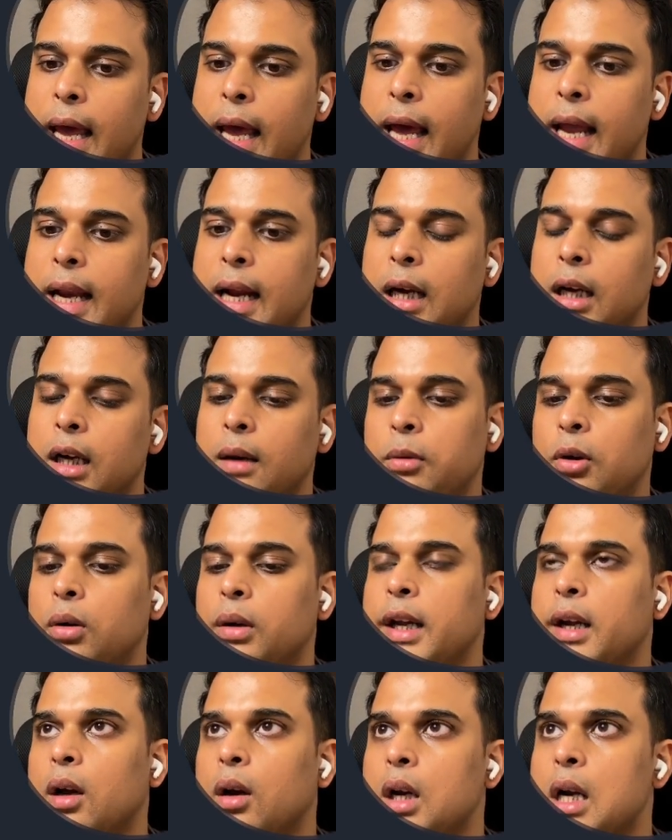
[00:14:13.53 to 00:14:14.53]

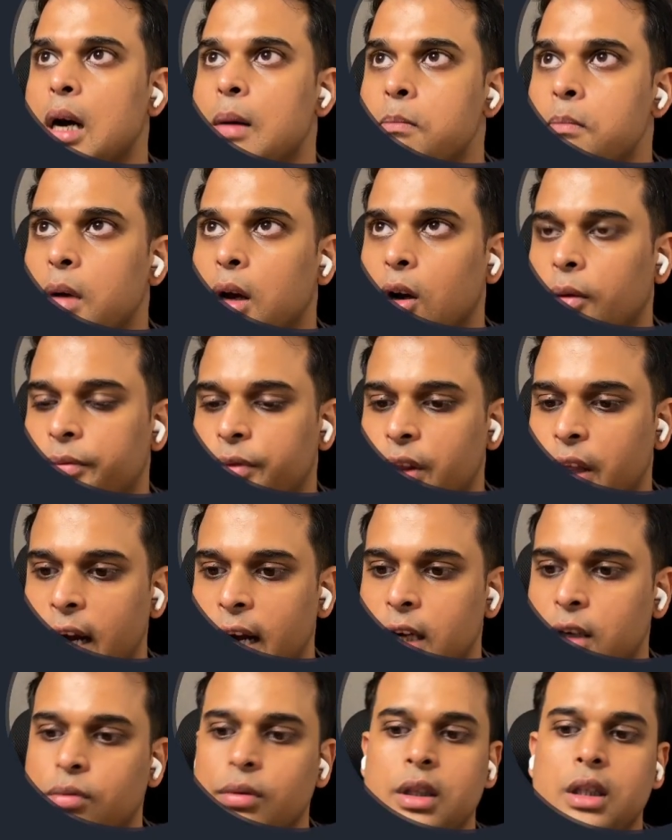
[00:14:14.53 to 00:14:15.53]
NLWT, number of
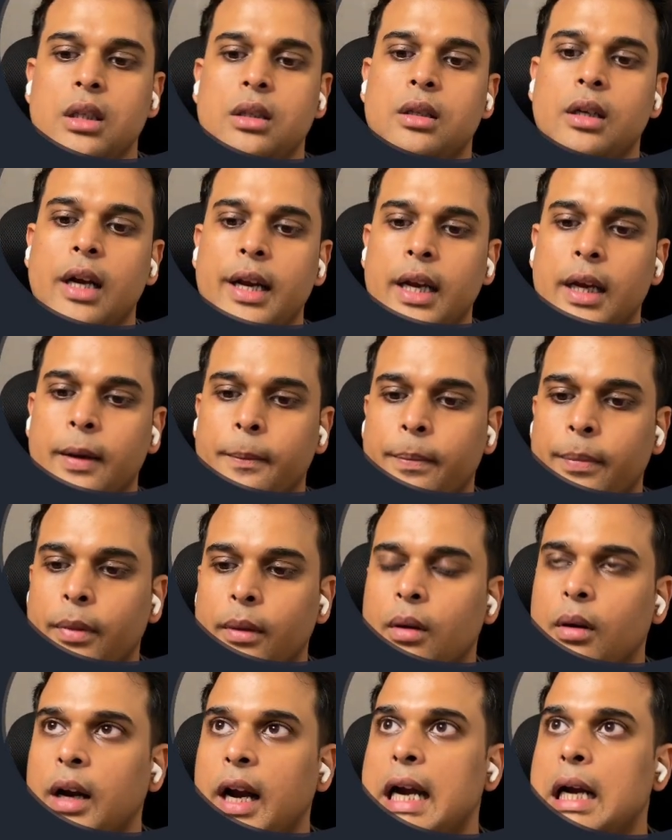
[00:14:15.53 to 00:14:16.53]
threads which is running,
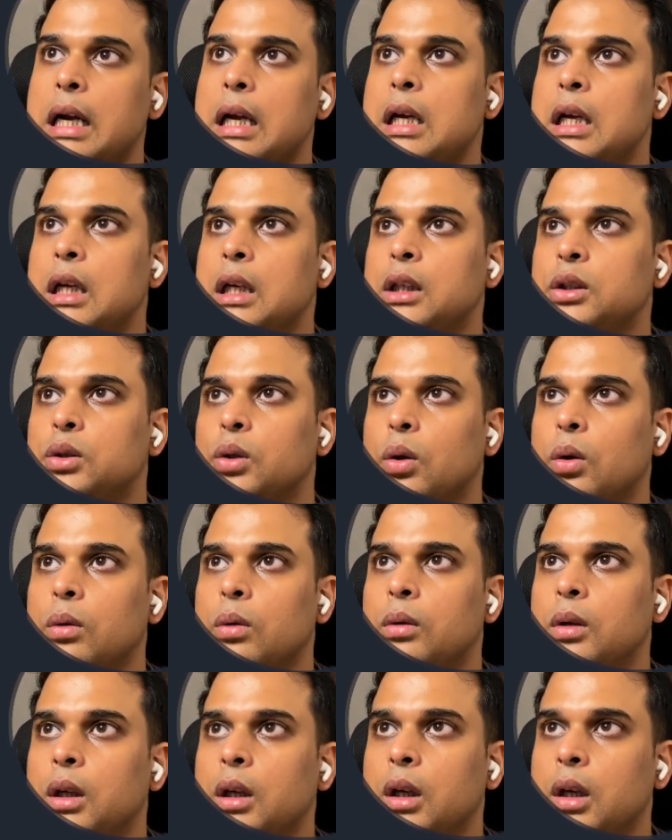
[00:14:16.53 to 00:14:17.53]
right?
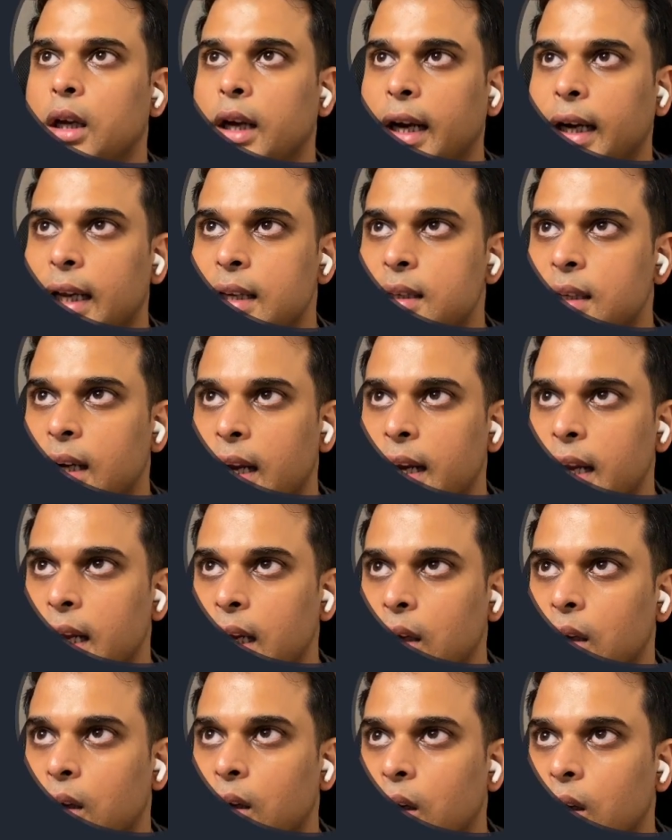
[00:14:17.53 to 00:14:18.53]
So it is
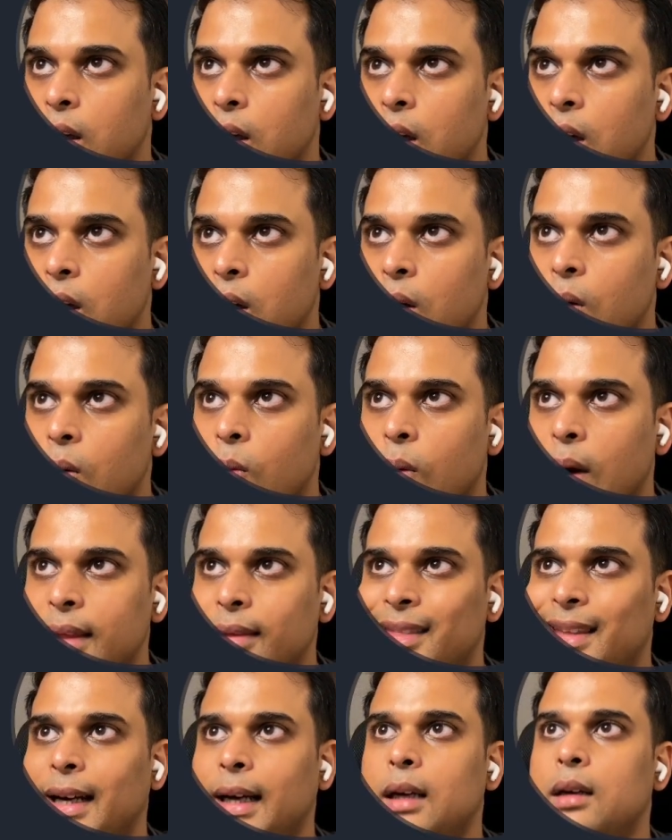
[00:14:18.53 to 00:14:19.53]
running
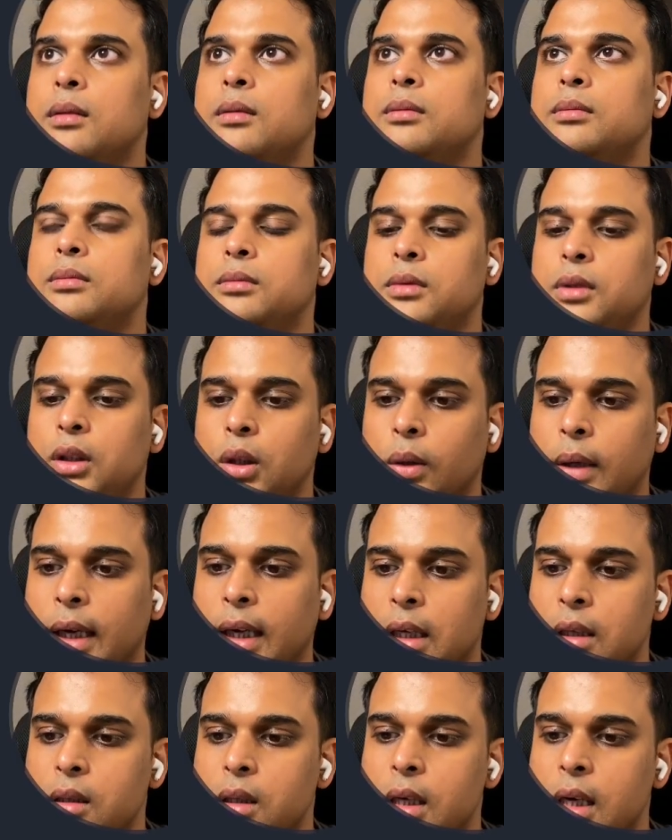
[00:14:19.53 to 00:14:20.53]
one thread, you
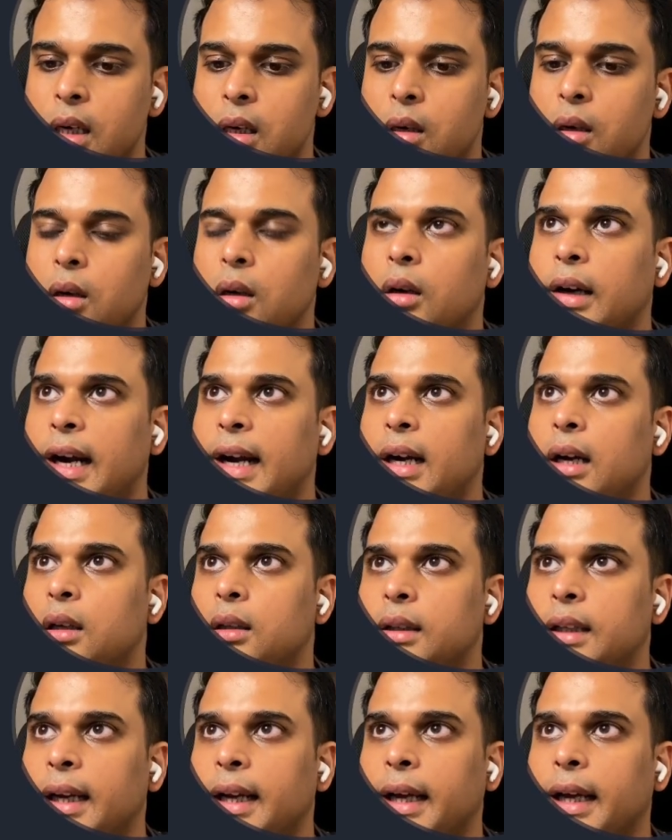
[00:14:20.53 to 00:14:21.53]
can consider, right?
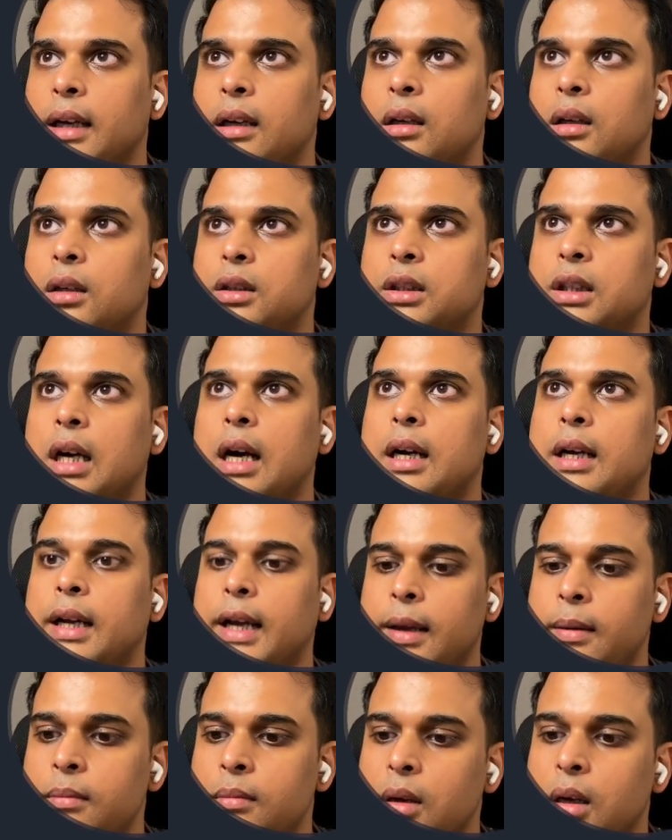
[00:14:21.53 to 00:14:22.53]
Then again, start
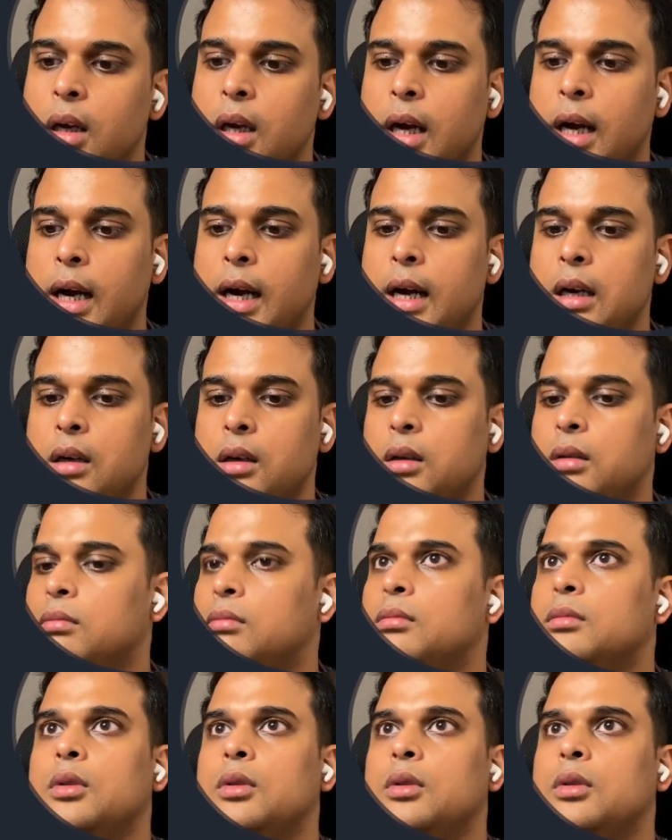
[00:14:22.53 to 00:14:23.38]
time and